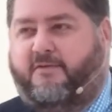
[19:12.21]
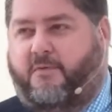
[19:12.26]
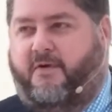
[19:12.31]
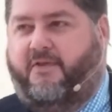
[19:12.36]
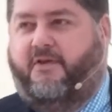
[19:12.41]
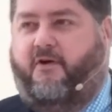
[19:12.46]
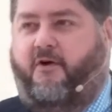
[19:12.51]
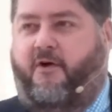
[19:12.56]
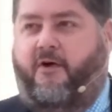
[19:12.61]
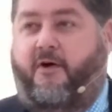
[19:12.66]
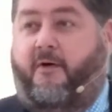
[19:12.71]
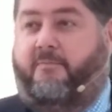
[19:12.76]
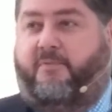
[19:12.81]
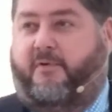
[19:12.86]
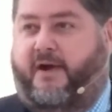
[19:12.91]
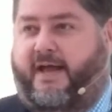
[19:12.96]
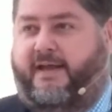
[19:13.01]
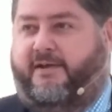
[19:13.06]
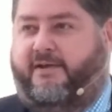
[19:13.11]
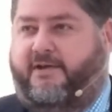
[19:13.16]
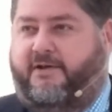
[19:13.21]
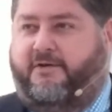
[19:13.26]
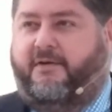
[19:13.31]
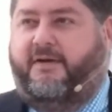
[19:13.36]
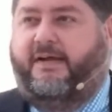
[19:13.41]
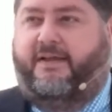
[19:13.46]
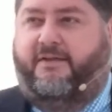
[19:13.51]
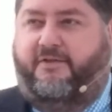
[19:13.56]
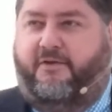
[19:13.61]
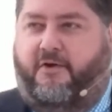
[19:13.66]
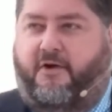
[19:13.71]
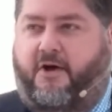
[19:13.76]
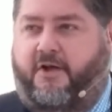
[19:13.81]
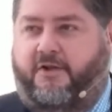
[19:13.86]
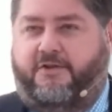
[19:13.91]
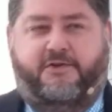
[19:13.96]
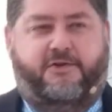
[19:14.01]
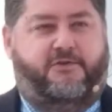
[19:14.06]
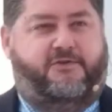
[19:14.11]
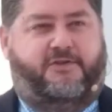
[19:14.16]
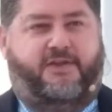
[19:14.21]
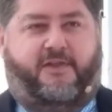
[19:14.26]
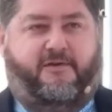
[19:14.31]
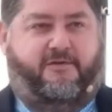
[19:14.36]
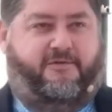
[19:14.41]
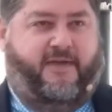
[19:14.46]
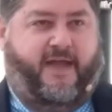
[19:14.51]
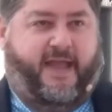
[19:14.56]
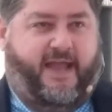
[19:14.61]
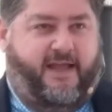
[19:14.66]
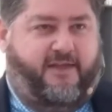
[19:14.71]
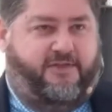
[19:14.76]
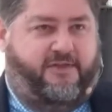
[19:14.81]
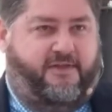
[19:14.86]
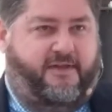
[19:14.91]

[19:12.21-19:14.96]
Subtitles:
where they're all brand new. They're all new to the faith.